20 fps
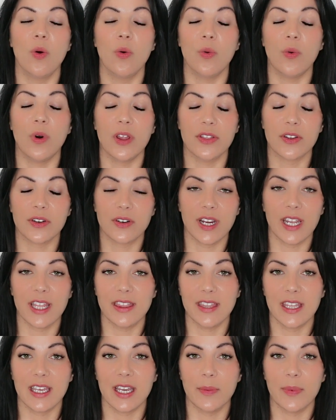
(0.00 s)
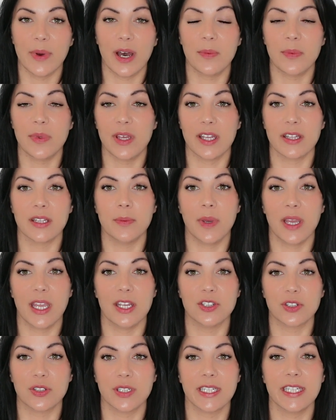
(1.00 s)
What the great thing about Beyond the
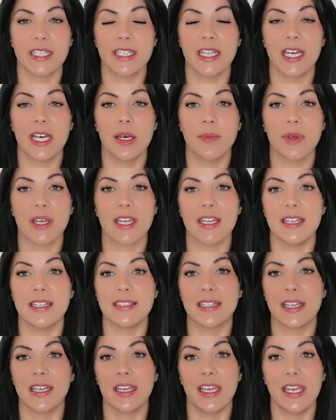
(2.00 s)
Page curriculum is